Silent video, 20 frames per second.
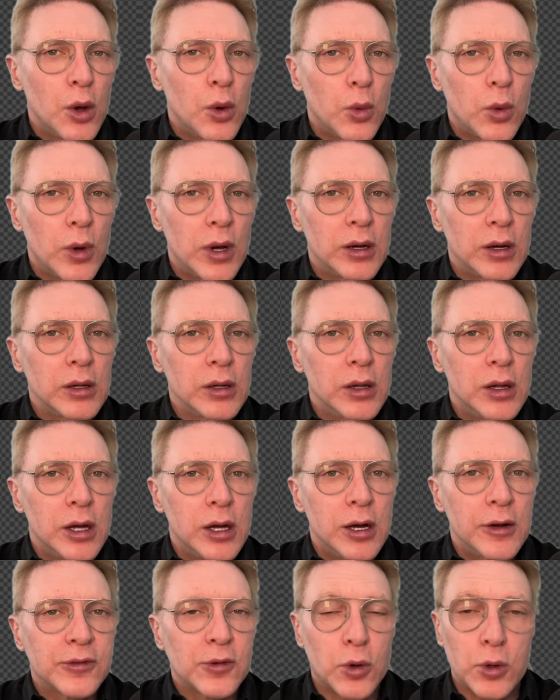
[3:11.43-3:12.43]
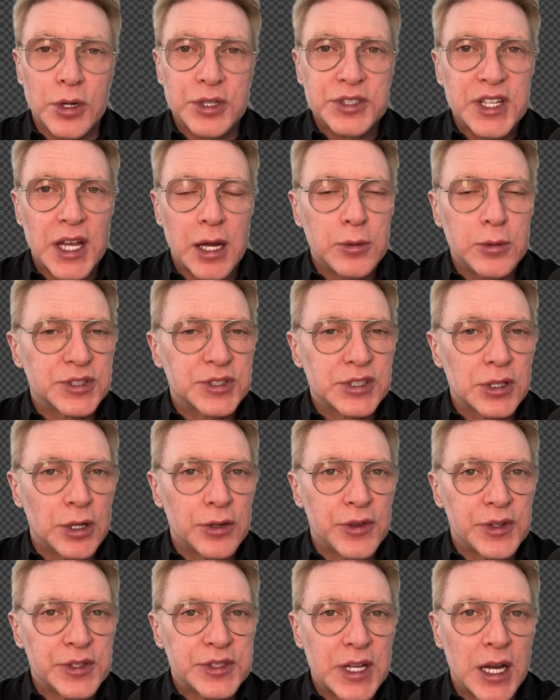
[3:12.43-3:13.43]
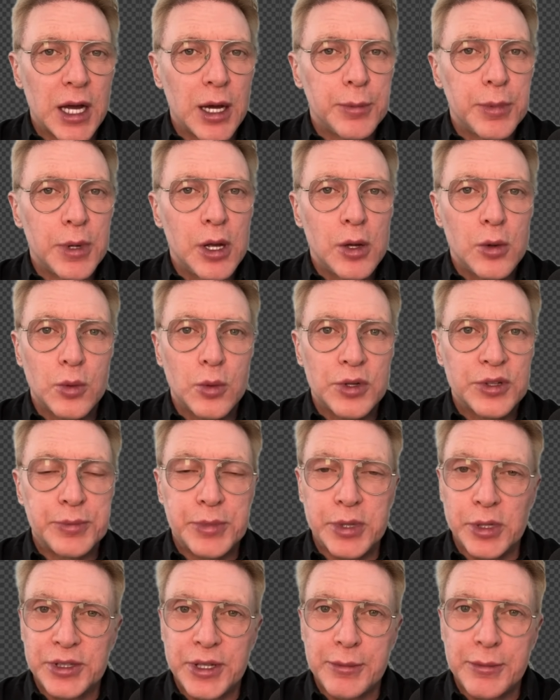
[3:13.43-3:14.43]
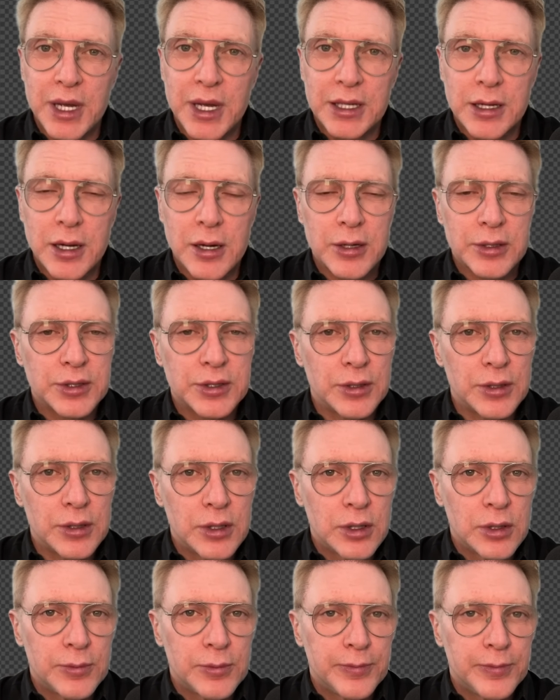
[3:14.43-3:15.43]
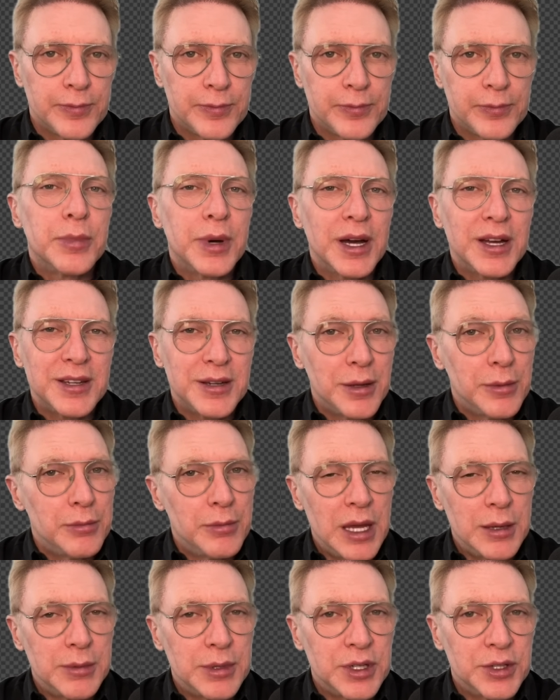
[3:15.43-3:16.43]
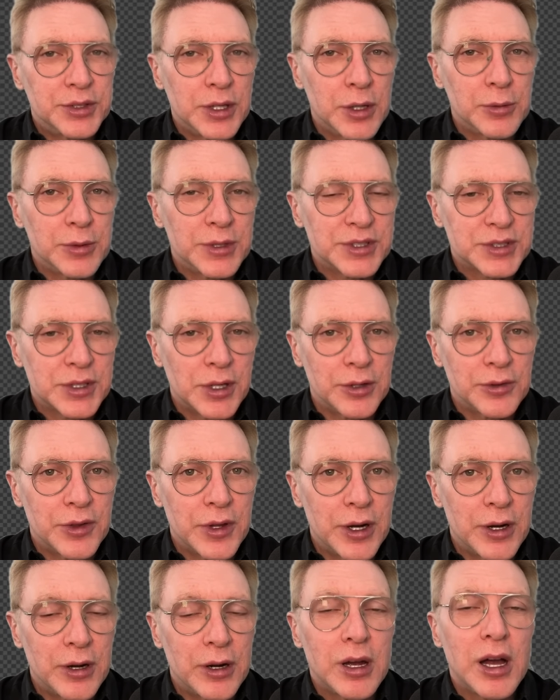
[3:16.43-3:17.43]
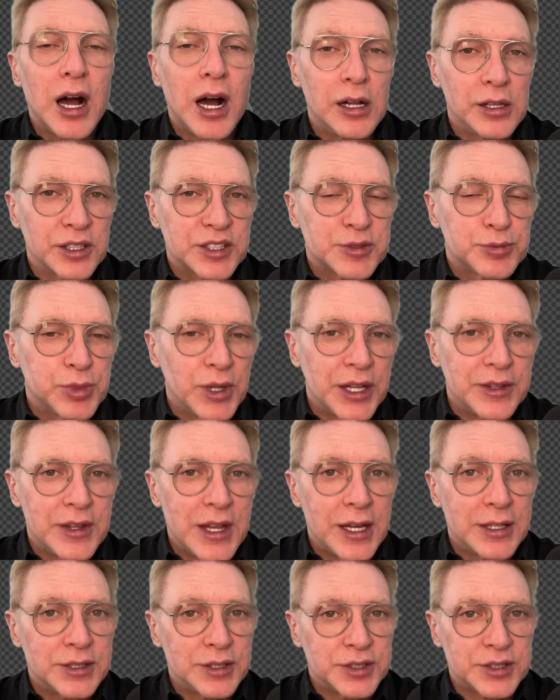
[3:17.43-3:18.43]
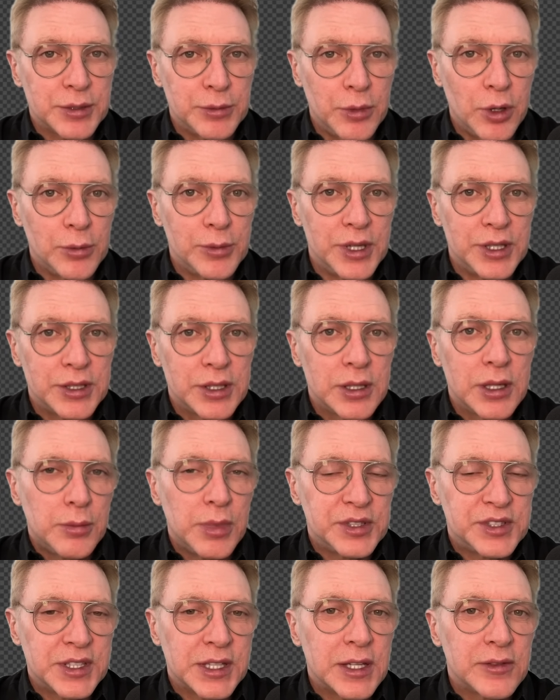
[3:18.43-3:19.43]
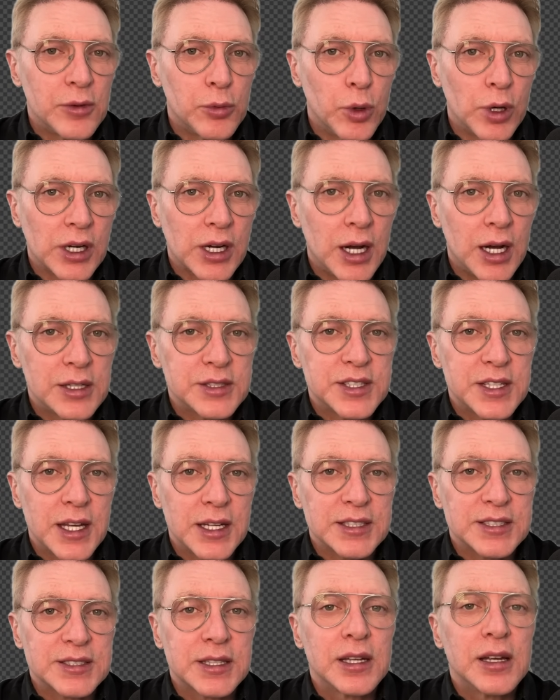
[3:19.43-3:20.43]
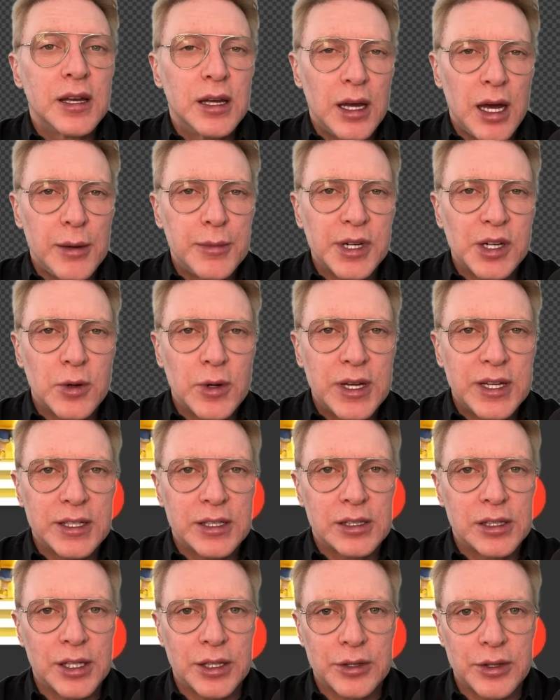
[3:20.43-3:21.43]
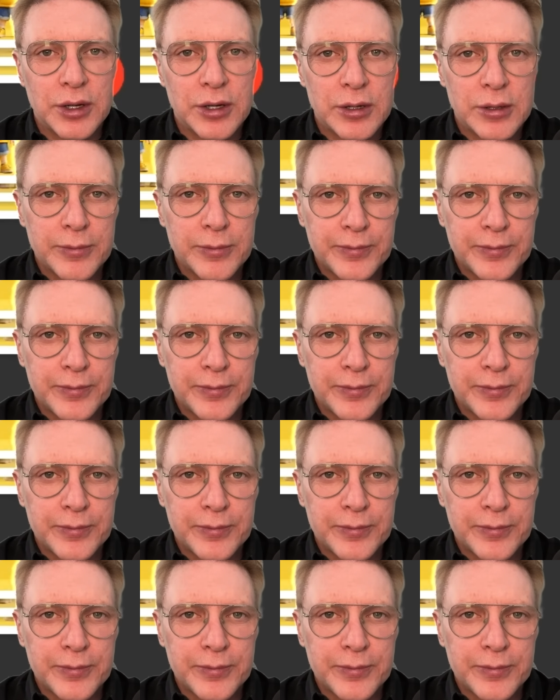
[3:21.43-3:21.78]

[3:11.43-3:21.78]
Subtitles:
well, of course, I would start at the top with building my character. But maybe you don't want to start there. I'll explain that in just a moment. But to give you more context, I'm going to go ahead and click there.